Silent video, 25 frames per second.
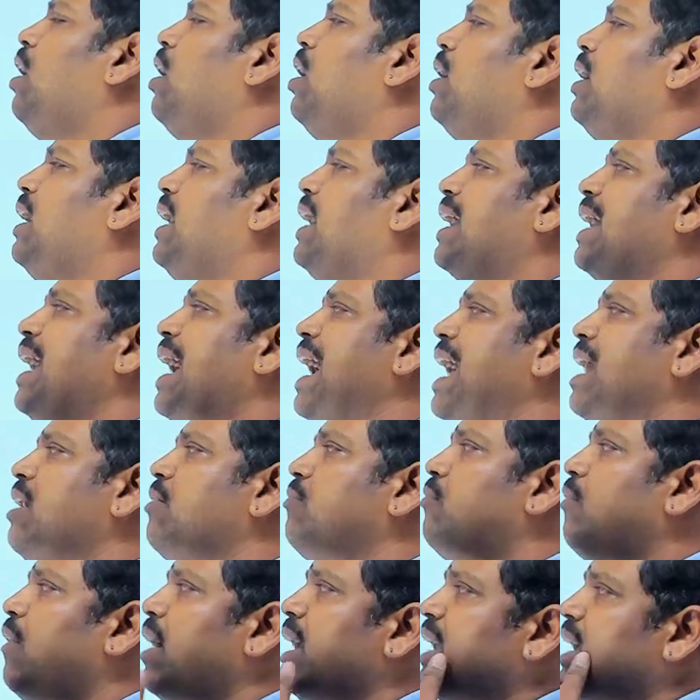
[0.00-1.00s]
can Y
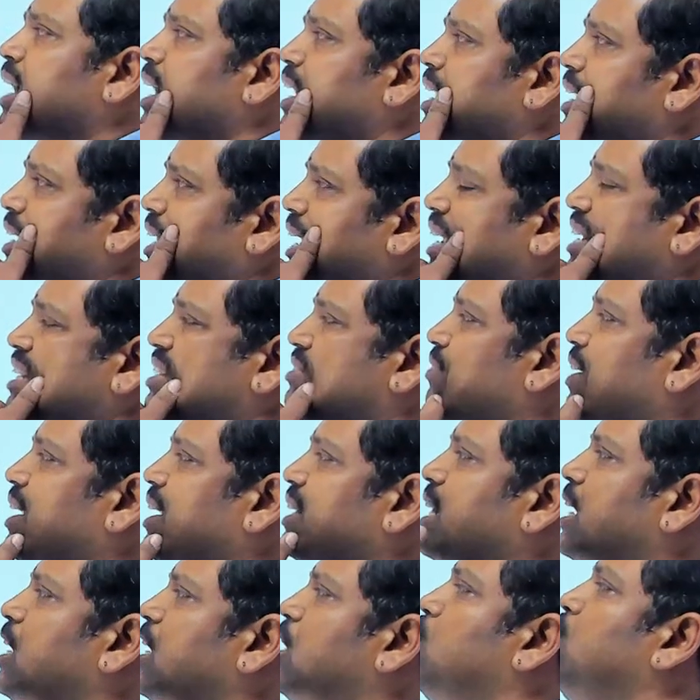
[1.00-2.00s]
contains 532
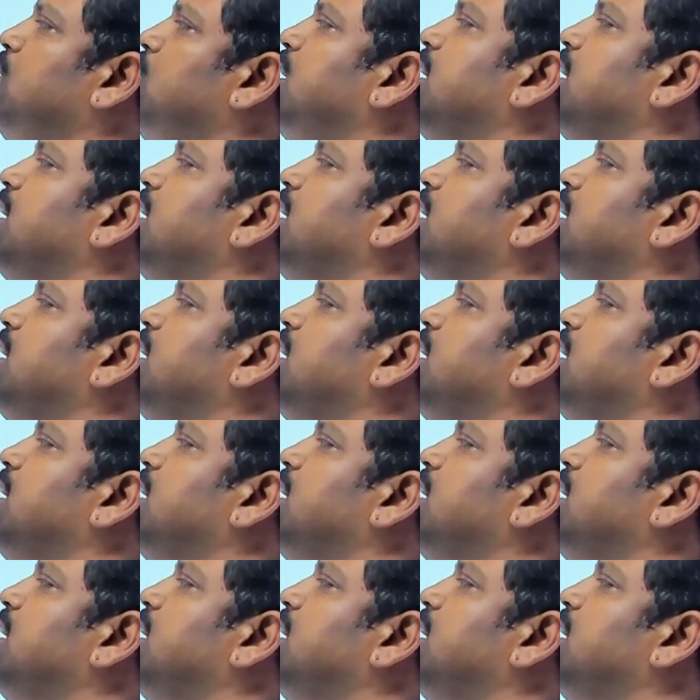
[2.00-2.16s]
liters of